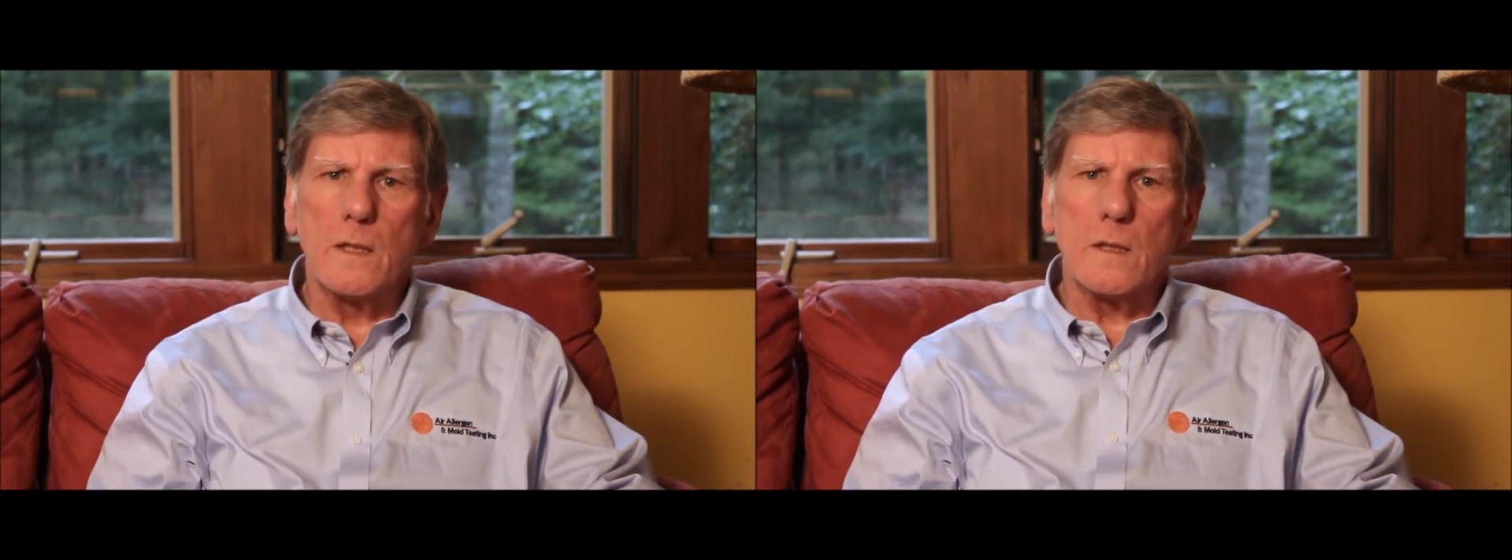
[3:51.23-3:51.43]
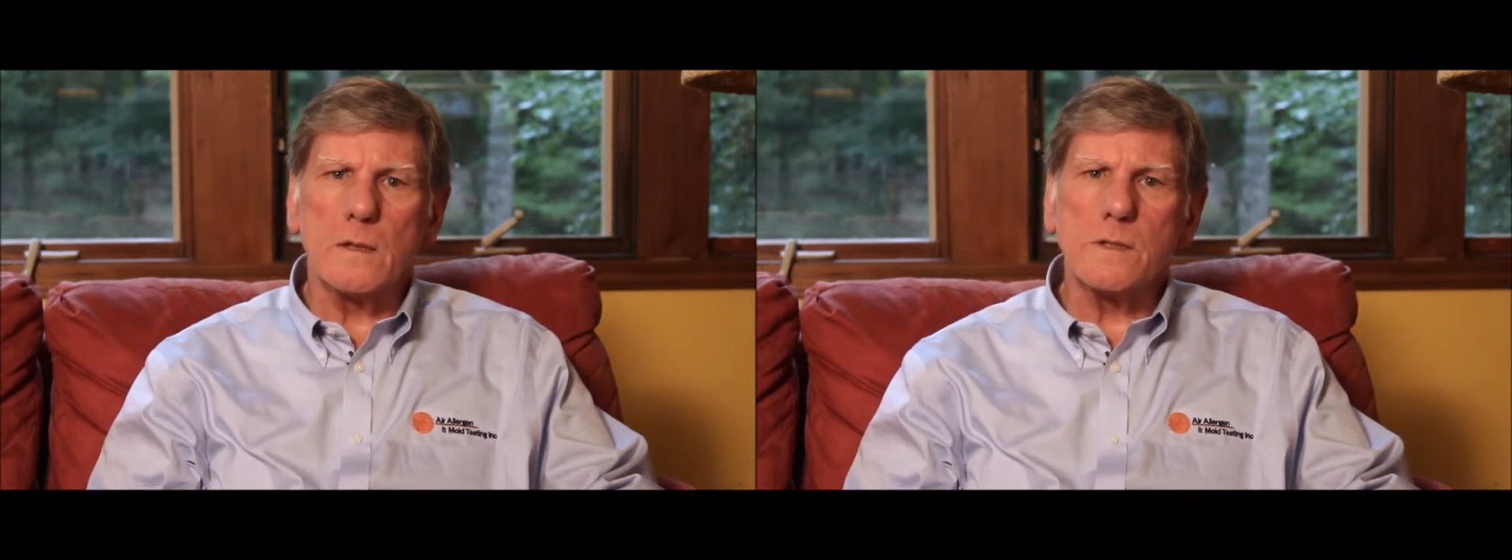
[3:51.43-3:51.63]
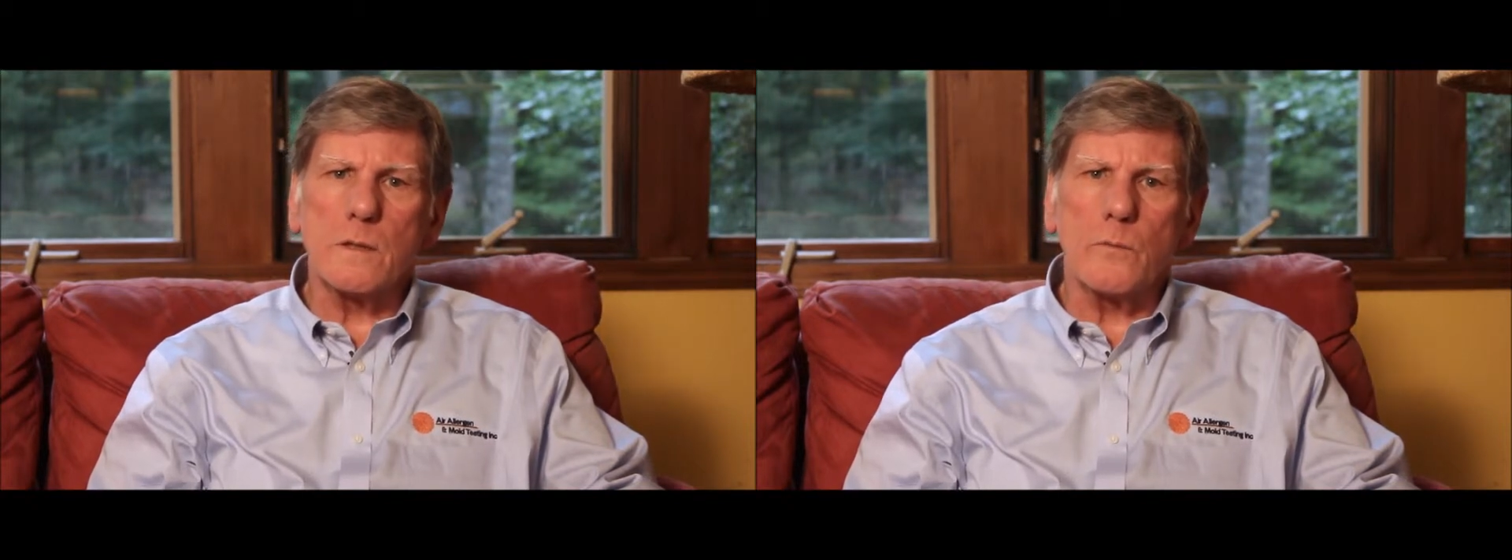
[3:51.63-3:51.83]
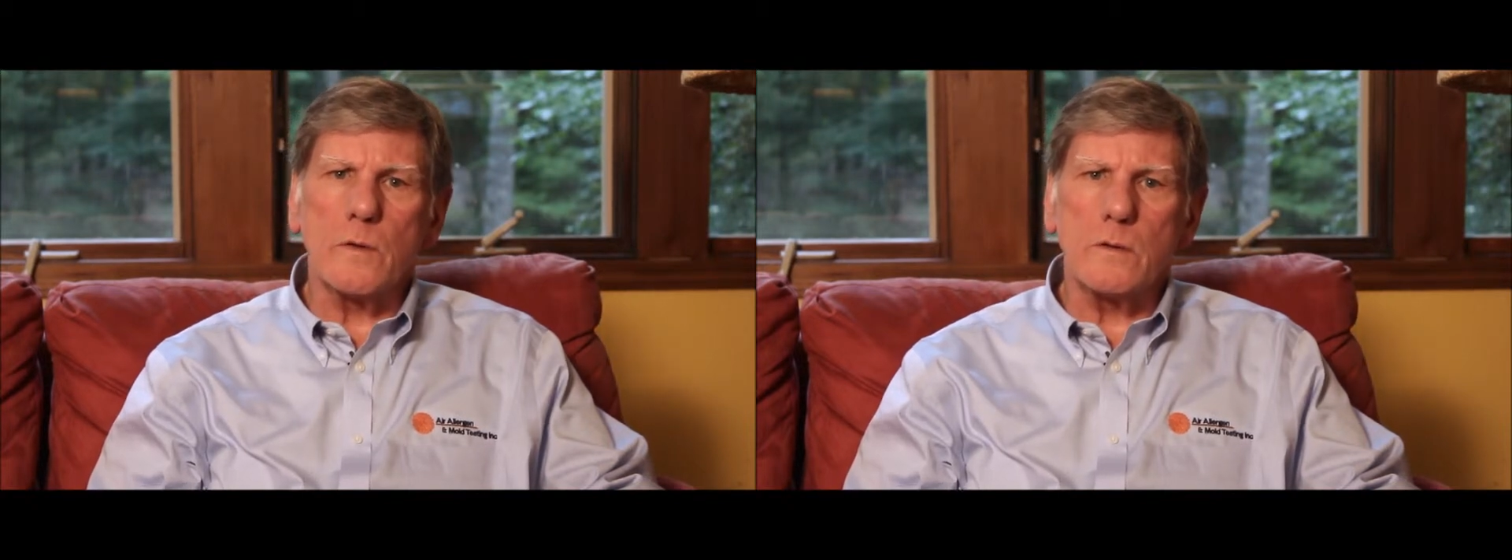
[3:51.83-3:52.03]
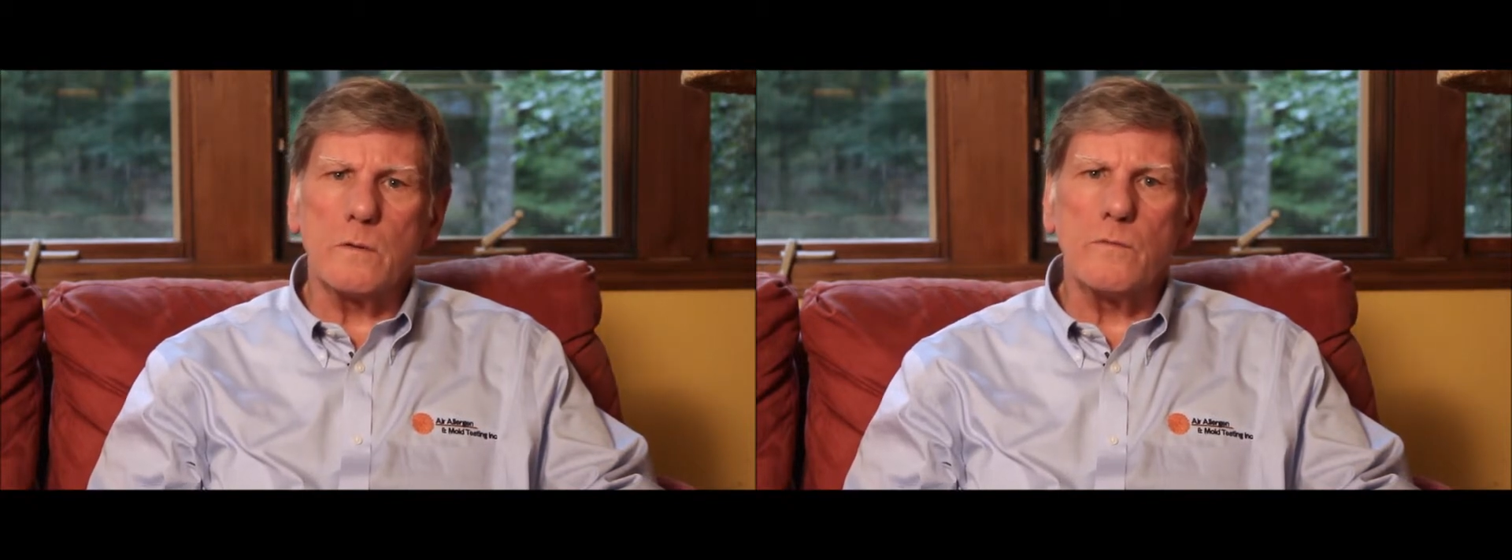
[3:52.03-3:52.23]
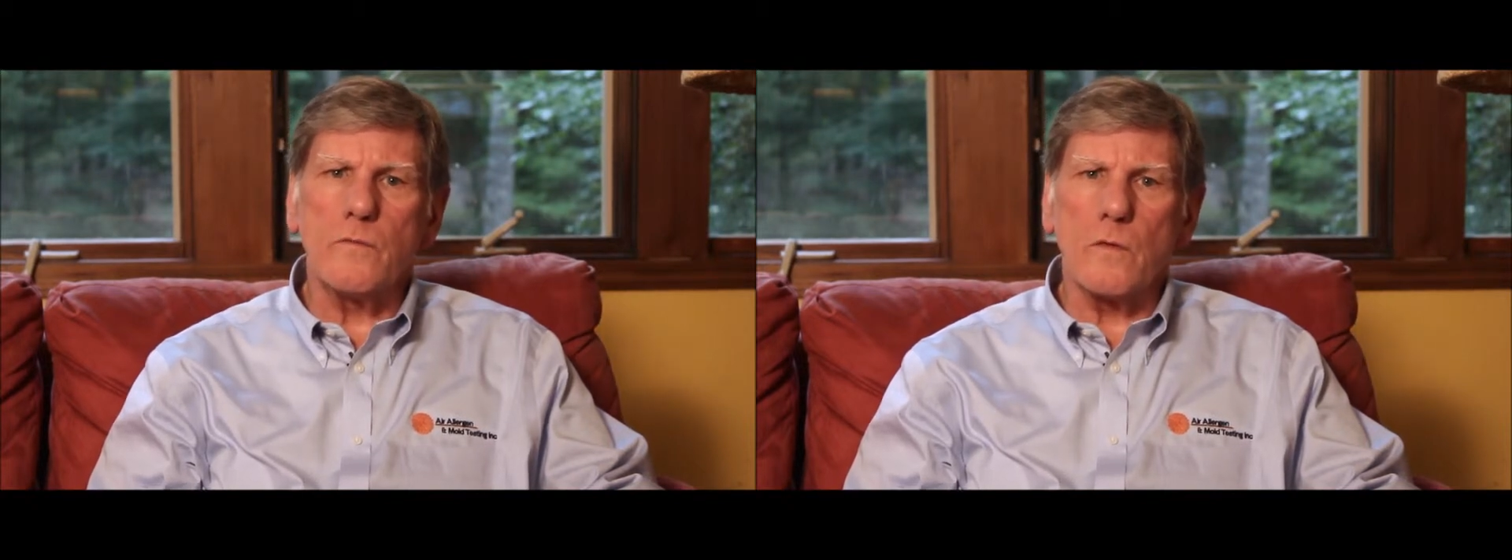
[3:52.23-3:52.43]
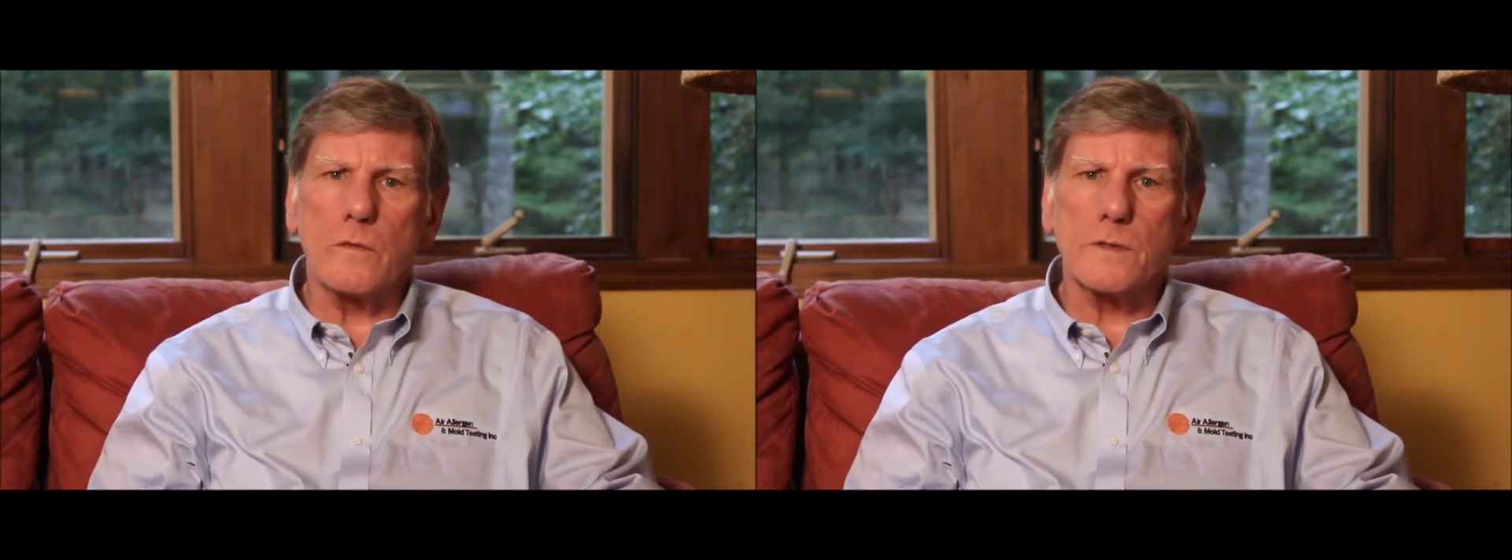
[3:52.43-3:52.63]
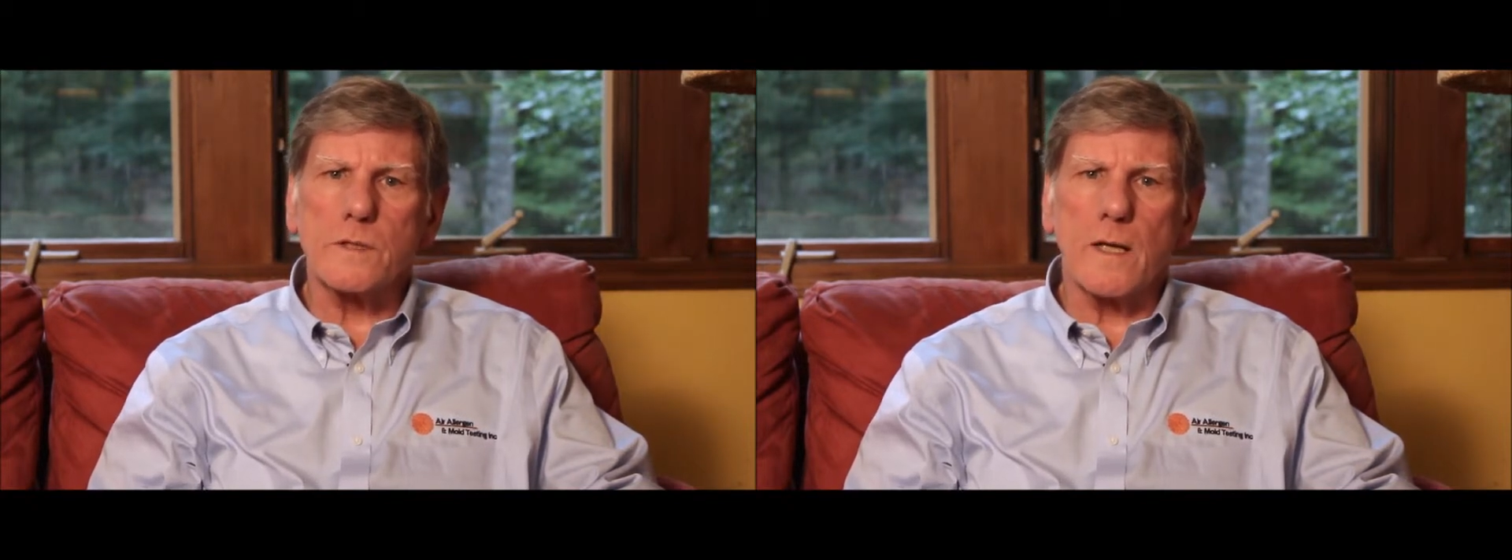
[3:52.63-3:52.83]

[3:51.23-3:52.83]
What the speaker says: is that we do focus